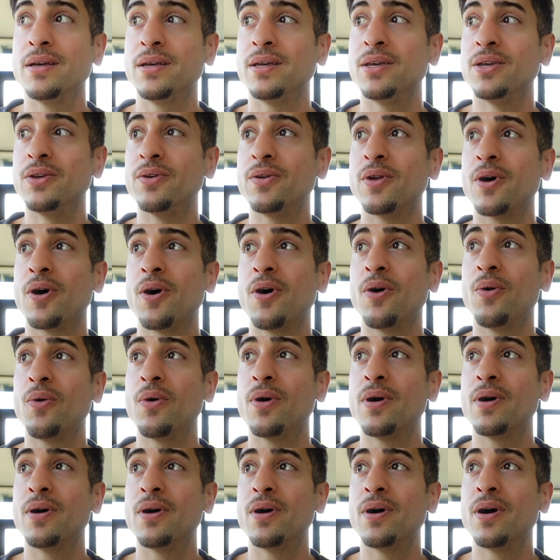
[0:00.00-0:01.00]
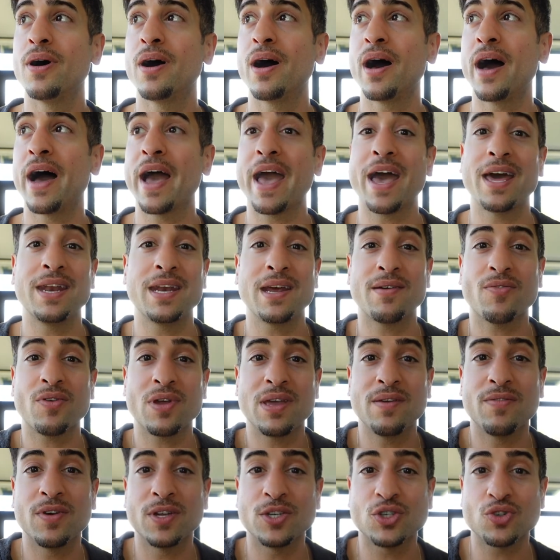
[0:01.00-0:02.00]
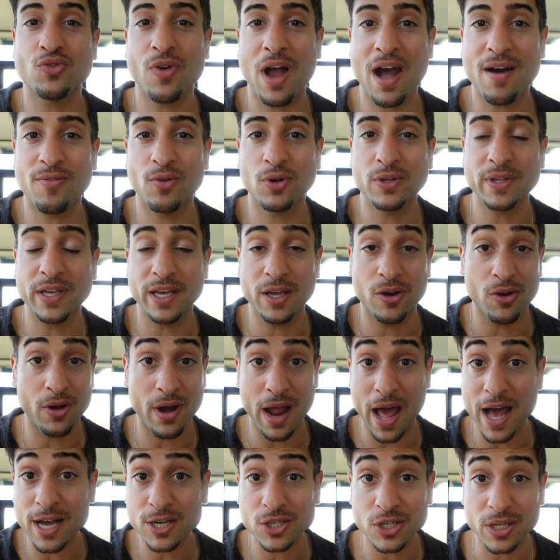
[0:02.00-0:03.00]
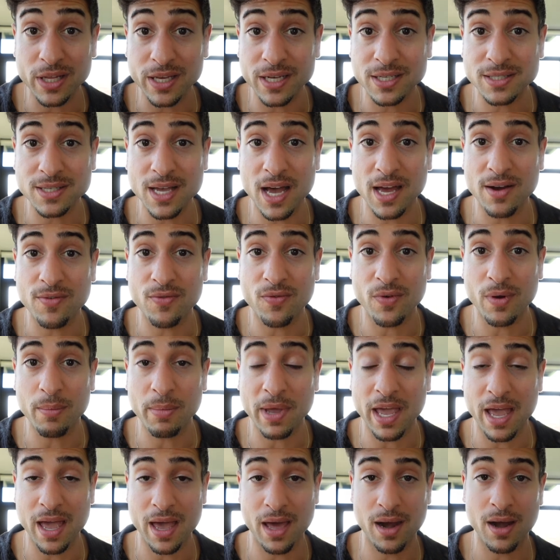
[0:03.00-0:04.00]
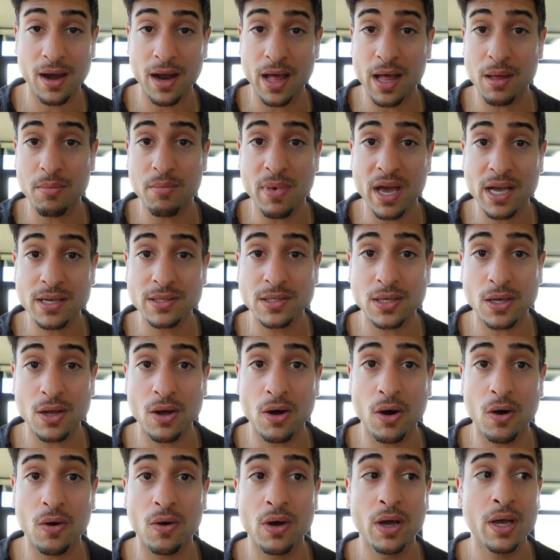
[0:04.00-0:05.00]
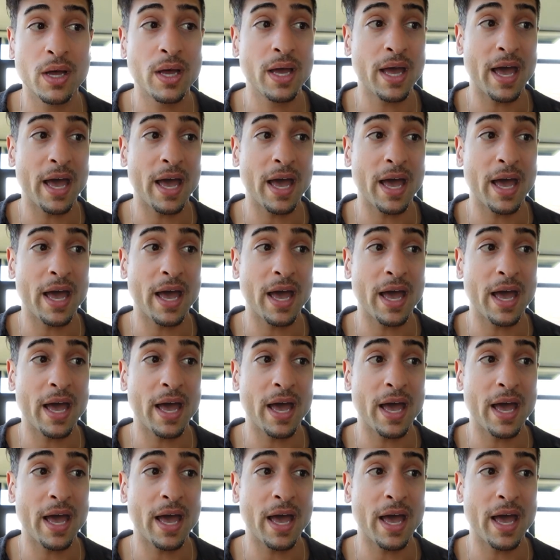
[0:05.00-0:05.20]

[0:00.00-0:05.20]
you know, I had never even traveled internationally aside from Canada and Mexico.